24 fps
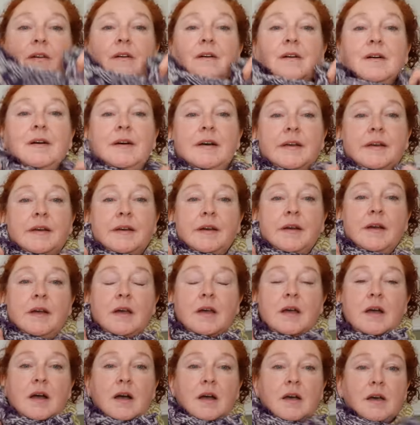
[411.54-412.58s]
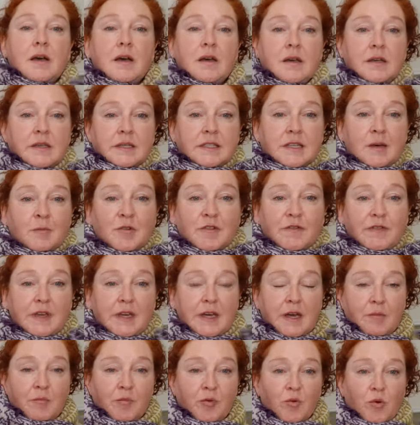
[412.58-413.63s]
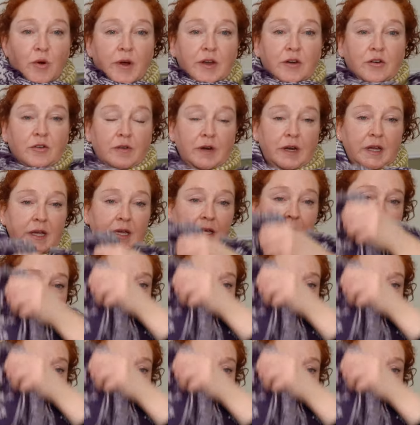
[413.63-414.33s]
on some of the embroidery